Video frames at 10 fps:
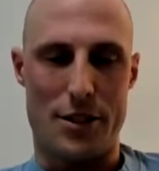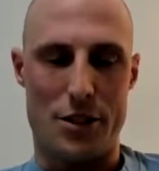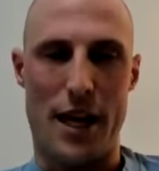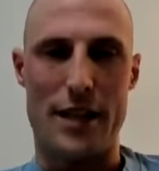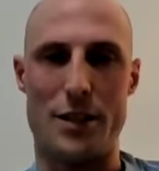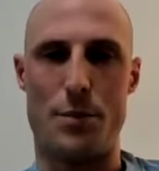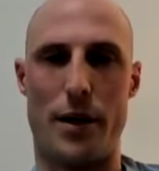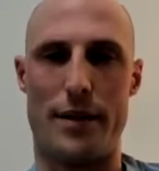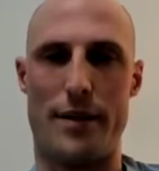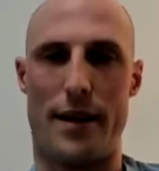challenge,
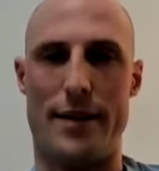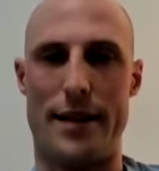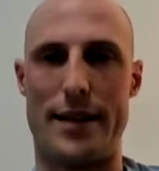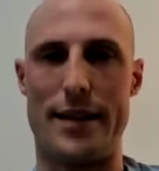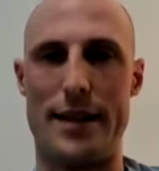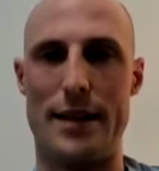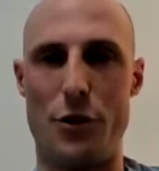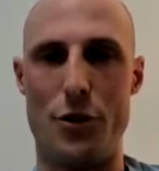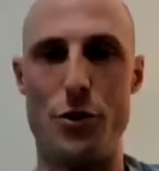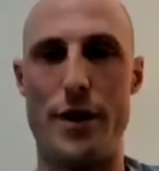but I think if
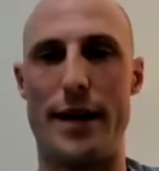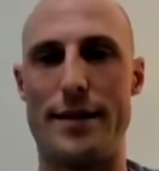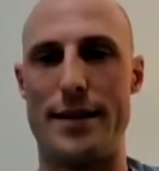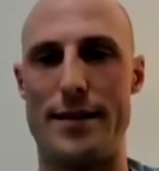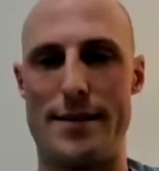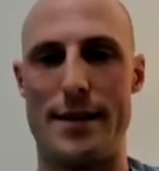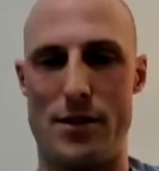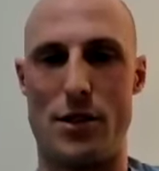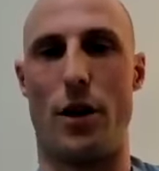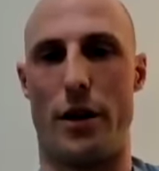you do that,
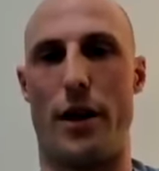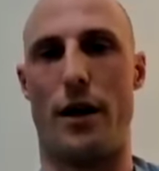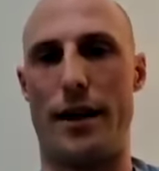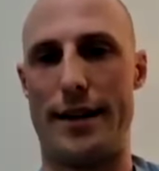it's gonna,